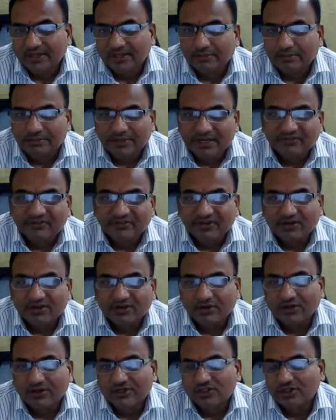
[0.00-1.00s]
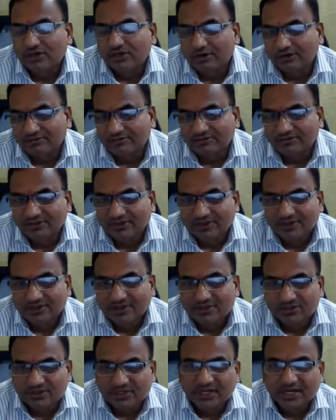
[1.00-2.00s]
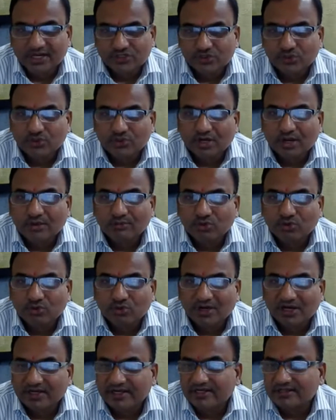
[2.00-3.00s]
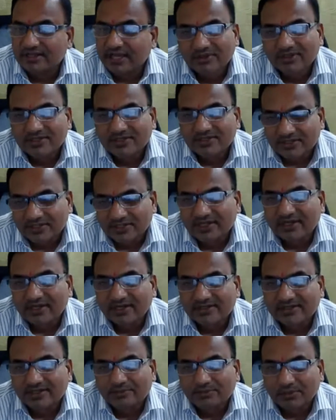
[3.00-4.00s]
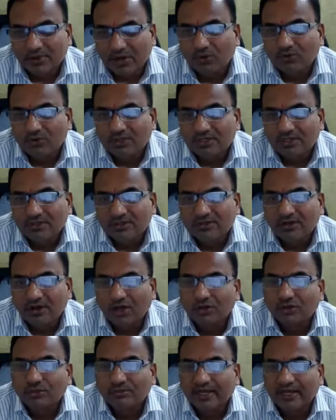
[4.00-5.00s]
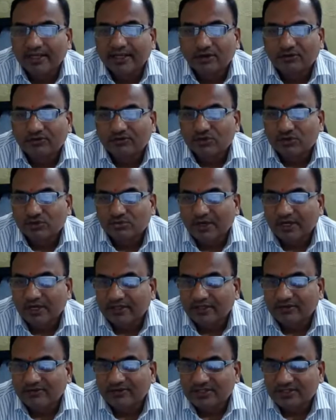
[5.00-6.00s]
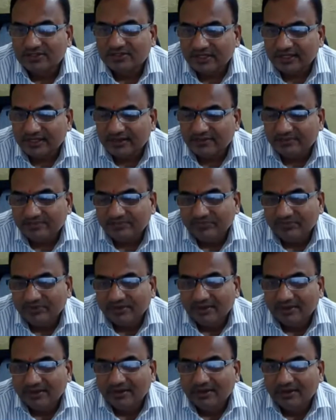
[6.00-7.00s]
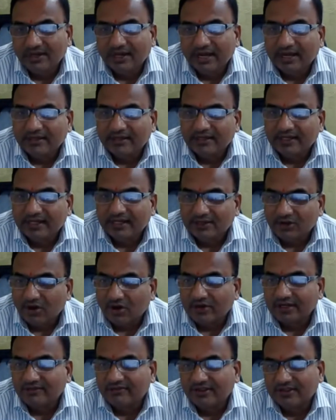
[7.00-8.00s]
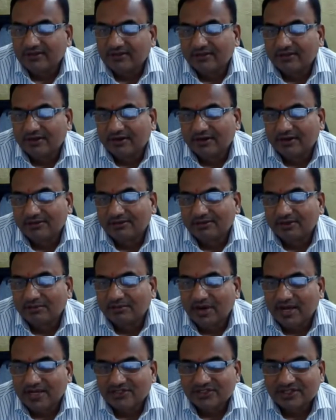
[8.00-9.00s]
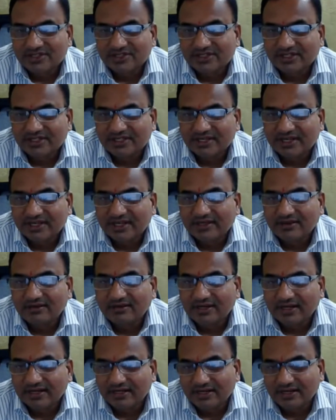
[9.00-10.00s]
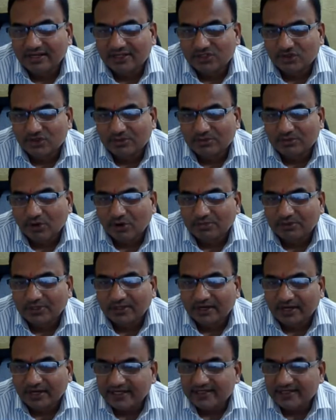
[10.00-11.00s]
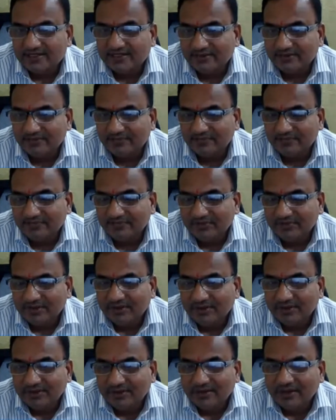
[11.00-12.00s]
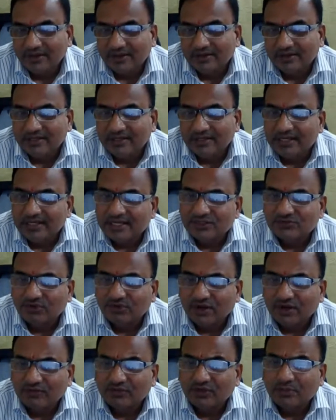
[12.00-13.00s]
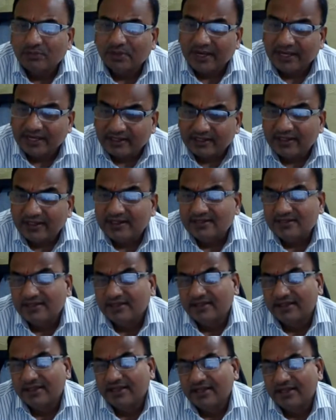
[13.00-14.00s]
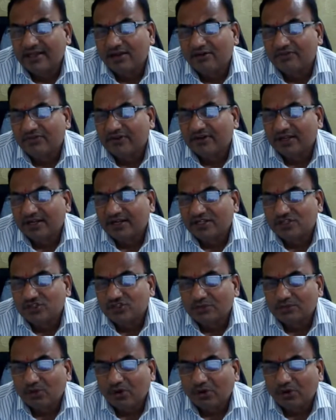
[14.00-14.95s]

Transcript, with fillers: A brief introduction of Sri Ashok is: Sir is a proud alumni of Osmania University and an attorney with a master's degree in intellectual property rights. He is one of the pioneers in the area of intellectual